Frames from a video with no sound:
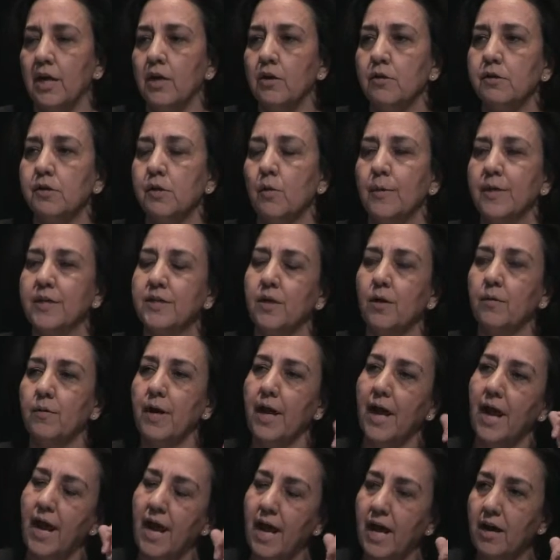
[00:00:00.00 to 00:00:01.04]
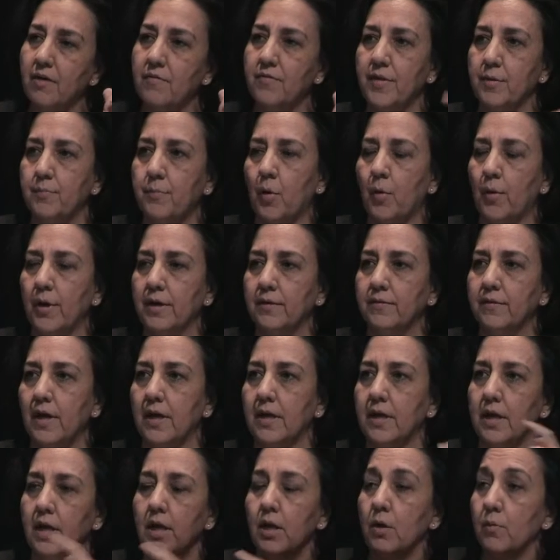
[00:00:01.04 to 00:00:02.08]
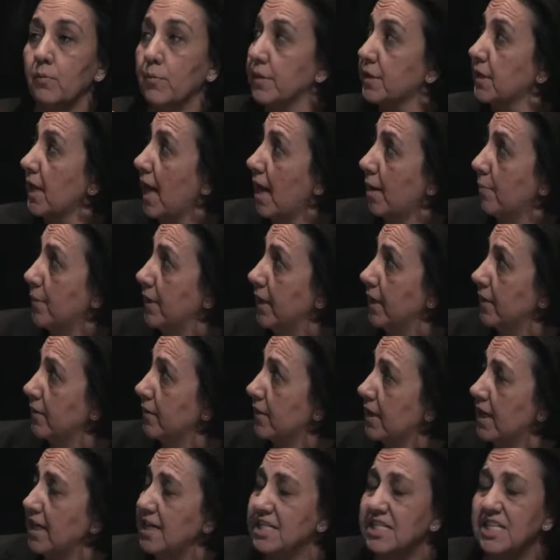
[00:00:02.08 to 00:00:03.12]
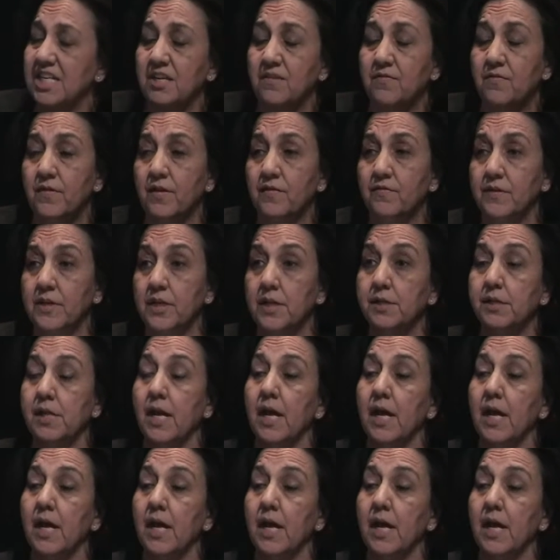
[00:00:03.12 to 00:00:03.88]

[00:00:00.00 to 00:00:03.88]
So we don't have the point that was happening in the 1950s,